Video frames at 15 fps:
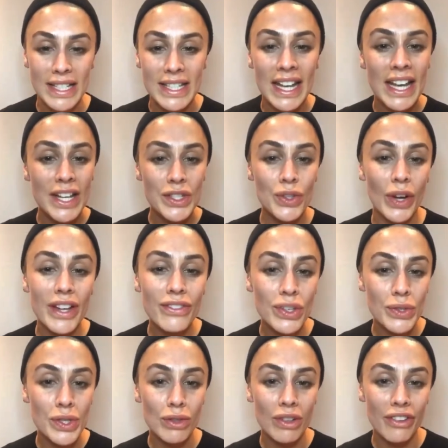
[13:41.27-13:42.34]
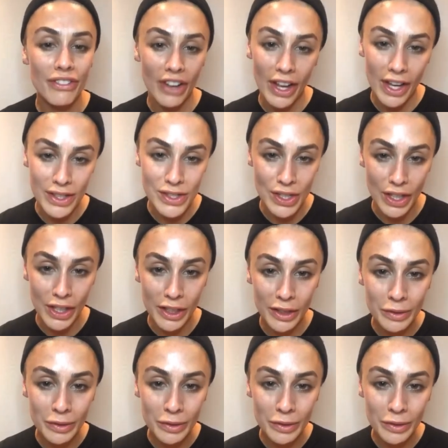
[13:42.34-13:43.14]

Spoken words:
It's great for you to refer to.